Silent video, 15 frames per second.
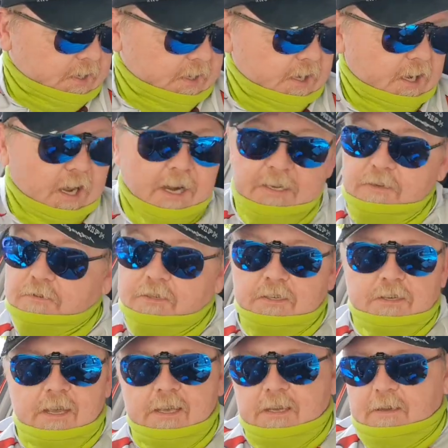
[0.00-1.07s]
I used to
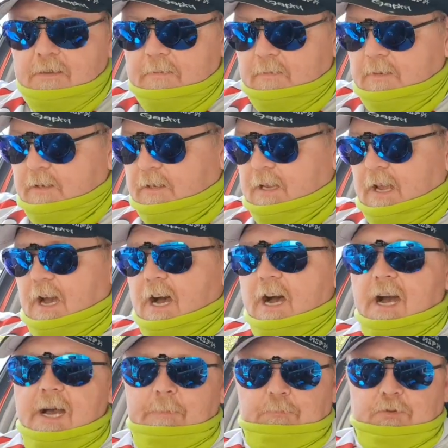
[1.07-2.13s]
take
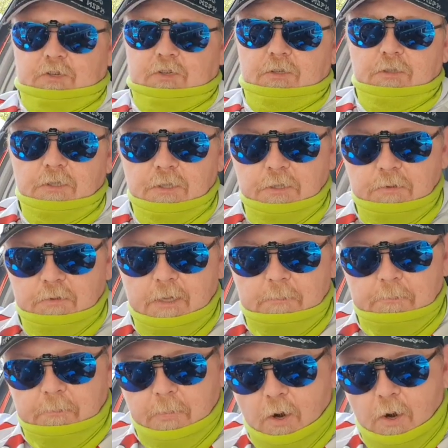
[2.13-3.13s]
absolutely